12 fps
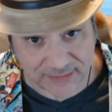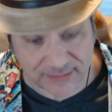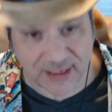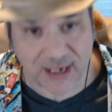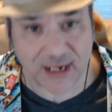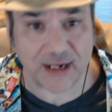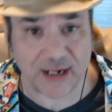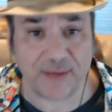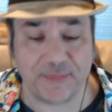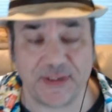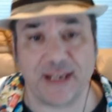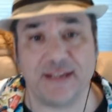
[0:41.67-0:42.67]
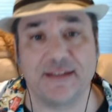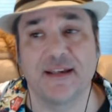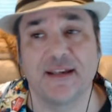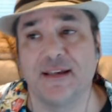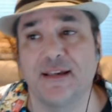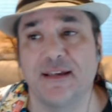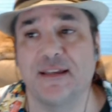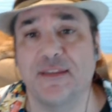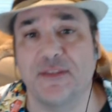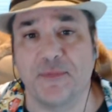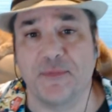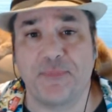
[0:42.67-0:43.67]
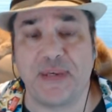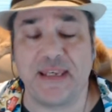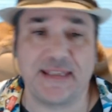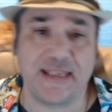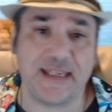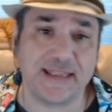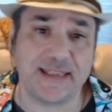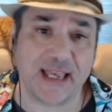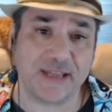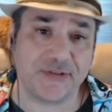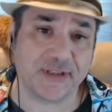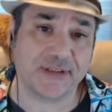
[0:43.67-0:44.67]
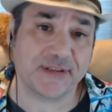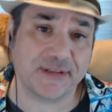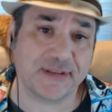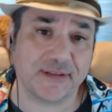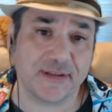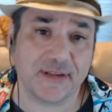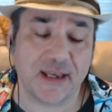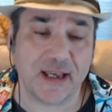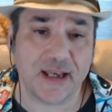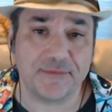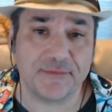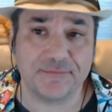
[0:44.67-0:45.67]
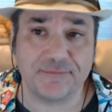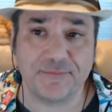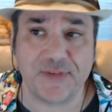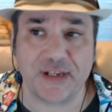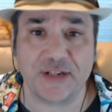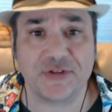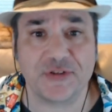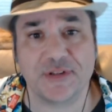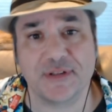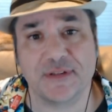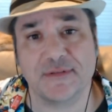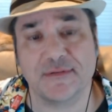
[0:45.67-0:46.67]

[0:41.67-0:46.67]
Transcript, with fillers: update, the PCs had just finished